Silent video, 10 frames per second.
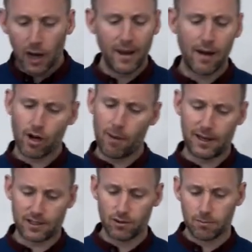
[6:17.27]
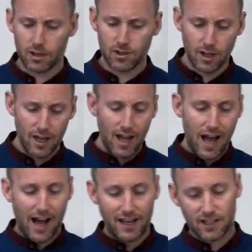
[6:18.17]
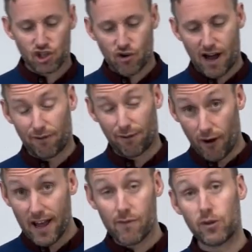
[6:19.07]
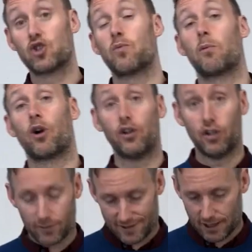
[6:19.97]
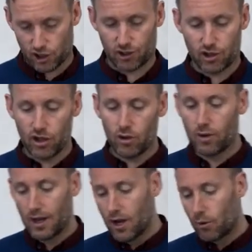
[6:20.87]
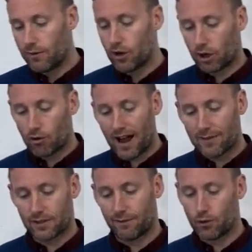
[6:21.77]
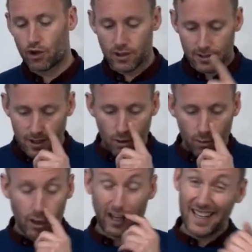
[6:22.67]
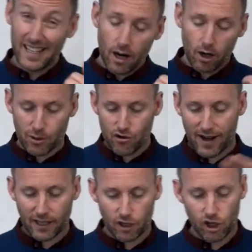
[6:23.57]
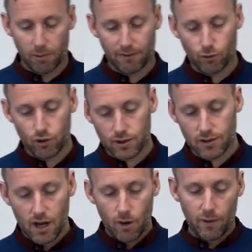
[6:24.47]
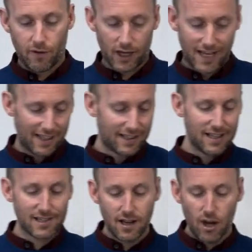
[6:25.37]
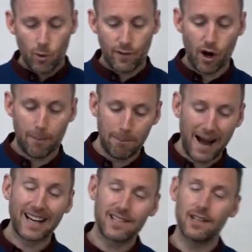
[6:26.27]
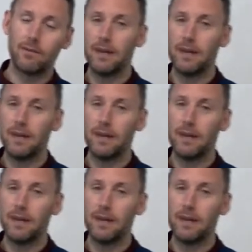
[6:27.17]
and we have complex numbers. And then strand 5, which is what we're going to do in session 2, we've got graphs of functions, we've got linear, quadratic and cubic functions, we've got calculus, we've got max